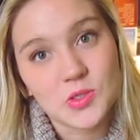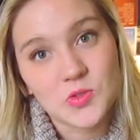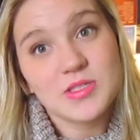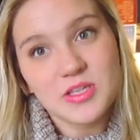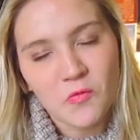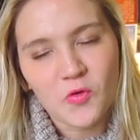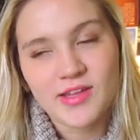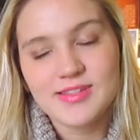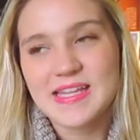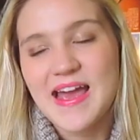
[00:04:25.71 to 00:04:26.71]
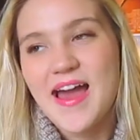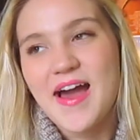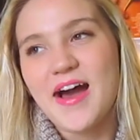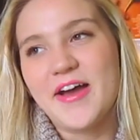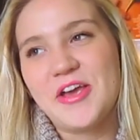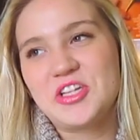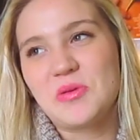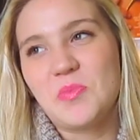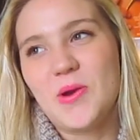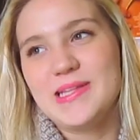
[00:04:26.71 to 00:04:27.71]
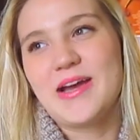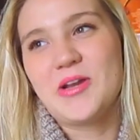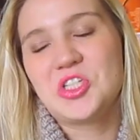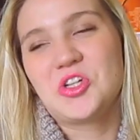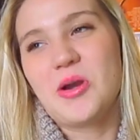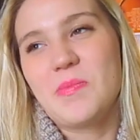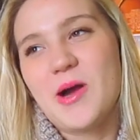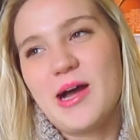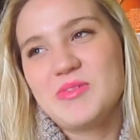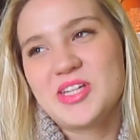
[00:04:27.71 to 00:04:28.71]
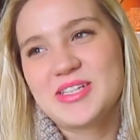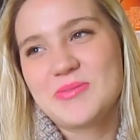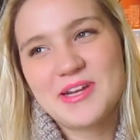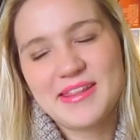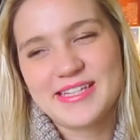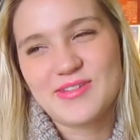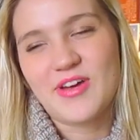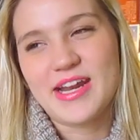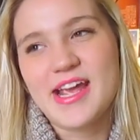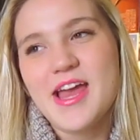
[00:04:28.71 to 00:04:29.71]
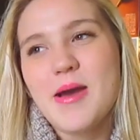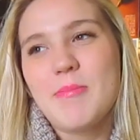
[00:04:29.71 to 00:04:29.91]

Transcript: There's a difference, as she points out in Sharp Objects, which I think is funny.